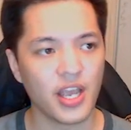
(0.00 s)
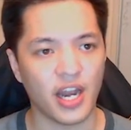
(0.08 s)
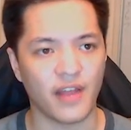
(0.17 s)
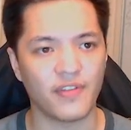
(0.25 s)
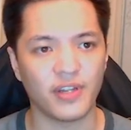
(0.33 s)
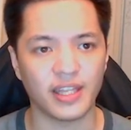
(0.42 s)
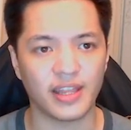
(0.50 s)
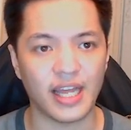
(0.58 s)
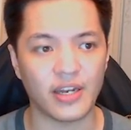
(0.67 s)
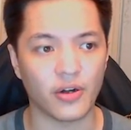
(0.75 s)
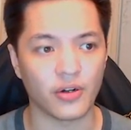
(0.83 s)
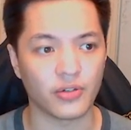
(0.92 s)
And I feel like
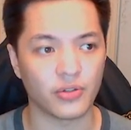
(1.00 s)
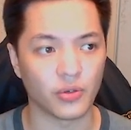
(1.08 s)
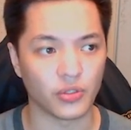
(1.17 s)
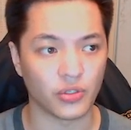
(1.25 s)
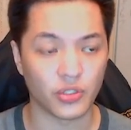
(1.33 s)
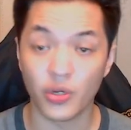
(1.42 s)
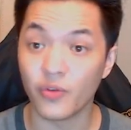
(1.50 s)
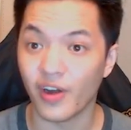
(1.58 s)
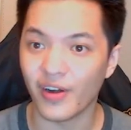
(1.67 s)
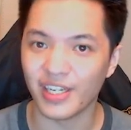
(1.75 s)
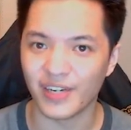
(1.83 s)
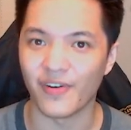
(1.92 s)
those are 2
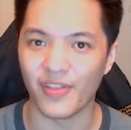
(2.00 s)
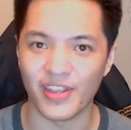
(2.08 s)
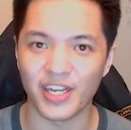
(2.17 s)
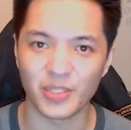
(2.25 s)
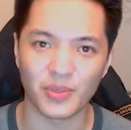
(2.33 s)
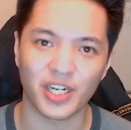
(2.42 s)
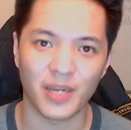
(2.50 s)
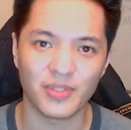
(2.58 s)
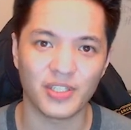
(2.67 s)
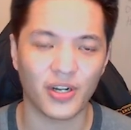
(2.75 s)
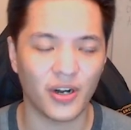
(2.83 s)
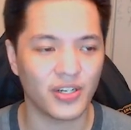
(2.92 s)
very different things when it comes
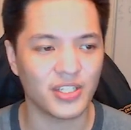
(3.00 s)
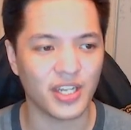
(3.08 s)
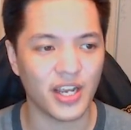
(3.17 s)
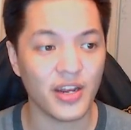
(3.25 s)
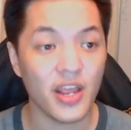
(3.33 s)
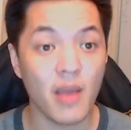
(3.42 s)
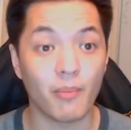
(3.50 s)
to card design,